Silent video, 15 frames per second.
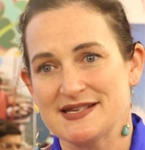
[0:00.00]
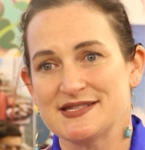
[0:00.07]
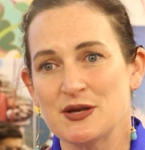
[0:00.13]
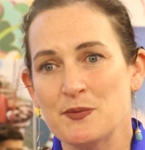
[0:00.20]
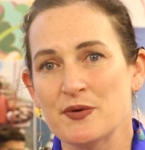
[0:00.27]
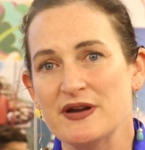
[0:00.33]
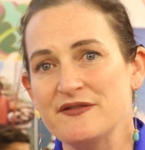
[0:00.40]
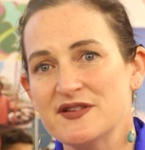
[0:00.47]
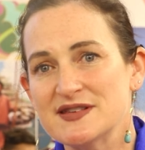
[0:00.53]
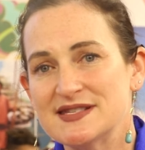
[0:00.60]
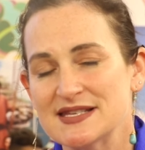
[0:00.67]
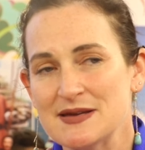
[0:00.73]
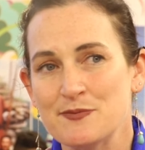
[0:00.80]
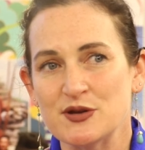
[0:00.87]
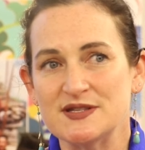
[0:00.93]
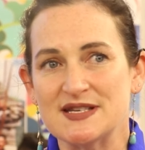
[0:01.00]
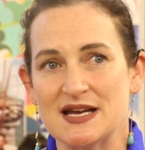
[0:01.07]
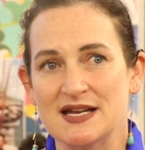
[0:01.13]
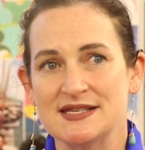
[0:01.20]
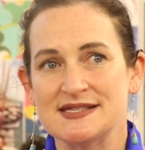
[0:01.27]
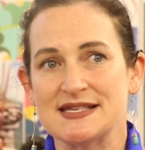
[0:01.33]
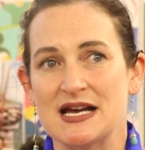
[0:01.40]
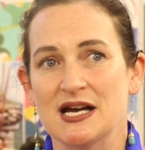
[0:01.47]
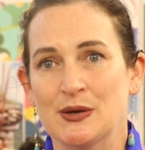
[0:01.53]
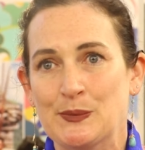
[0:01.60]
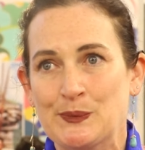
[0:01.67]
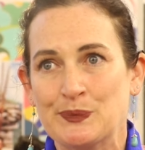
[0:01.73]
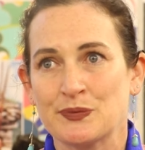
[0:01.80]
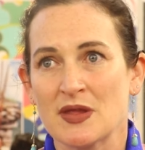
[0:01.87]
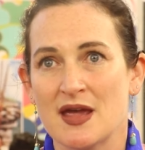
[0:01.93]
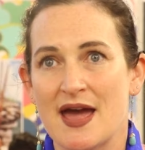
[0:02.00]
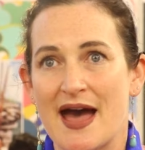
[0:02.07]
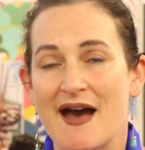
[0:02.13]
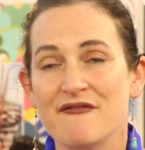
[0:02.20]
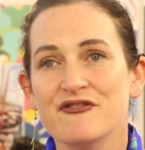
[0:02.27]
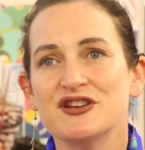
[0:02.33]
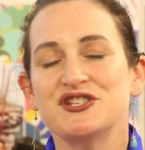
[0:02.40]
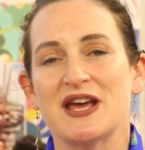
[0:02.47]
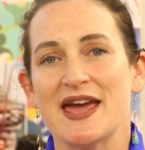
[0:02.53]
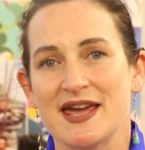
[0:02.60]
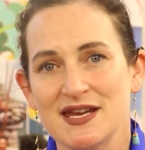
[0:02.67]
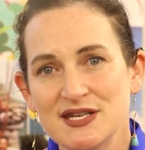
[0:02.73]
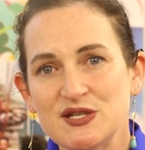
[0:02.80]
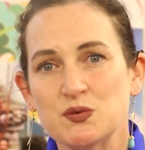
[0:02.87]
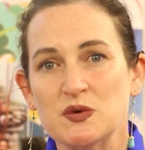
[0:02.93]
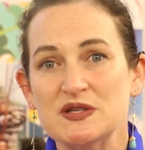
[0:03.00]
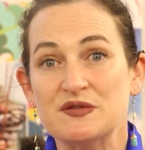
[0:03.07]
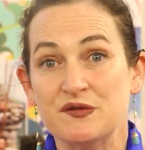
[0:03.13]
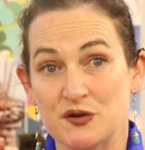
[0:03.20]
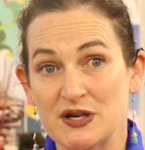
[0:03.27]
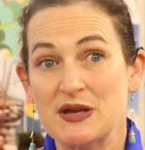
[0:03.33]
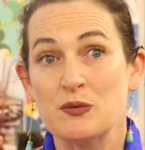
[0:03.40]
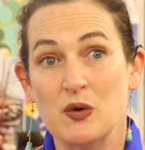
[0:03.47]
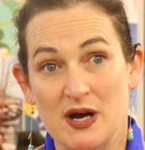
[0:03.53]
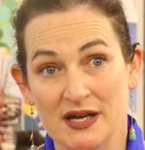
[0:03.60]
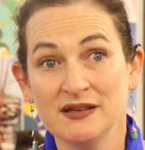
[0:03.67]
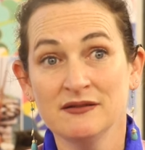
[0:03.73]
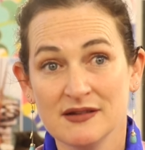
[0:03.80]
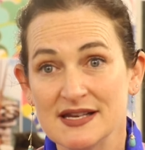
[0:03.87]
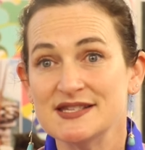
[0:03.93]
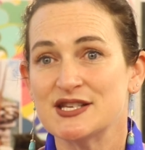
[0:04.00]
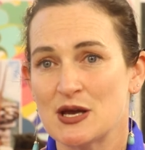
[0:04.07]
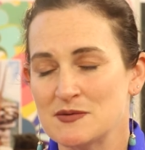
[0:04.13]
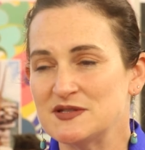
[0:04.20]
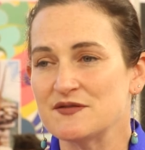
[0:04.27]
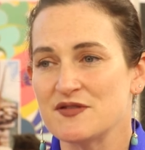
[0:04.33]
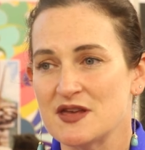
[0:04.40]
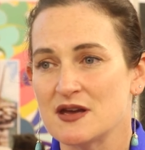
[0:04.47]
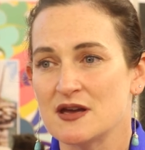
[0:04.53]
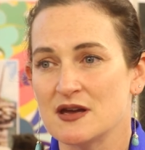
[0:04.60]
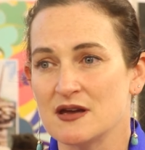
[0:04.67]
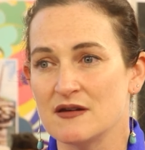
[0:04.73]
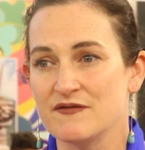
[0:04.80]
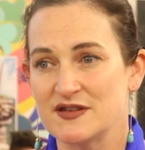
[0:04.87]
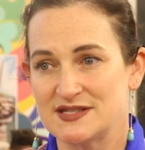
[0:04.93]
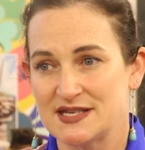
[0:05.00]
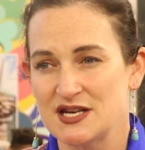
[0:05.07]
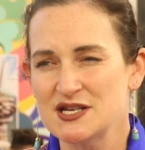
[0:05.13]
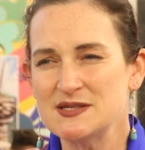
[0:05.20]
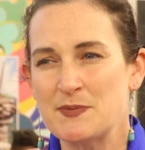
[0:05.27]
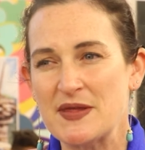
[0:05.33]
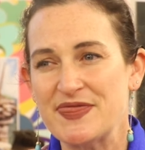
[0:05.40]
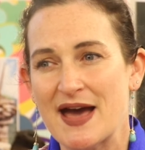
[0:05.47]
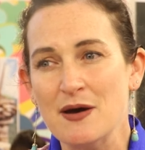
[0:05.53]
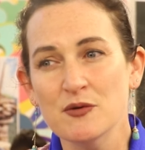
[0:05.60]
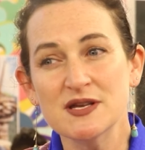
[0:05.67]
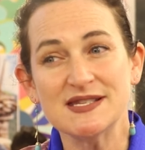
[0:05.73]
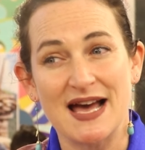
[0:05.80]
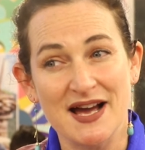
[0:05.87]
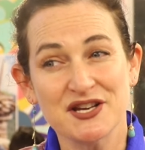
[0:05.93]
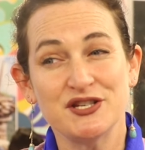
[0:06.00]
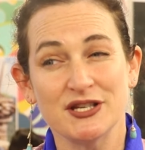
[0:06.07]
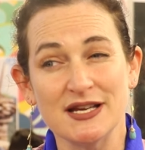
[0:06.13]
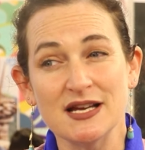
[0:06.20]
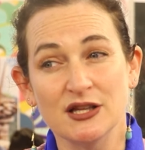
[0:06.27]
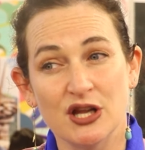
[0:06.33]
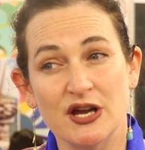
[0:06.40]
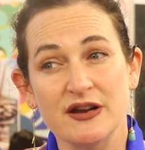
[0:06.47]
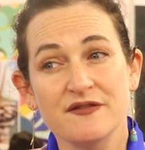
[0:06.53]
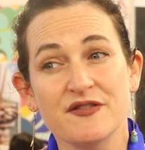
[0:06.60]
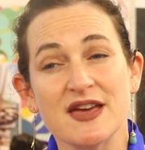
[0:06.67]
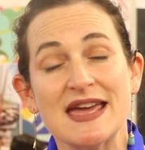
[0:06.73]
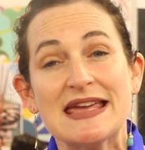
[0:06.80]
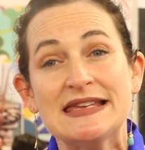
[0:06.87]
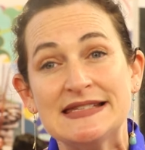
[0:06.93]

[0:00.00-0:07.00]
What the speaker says: So previously, Bhutan's average age was 41 in terms of the visitors, but that was actually a lot of the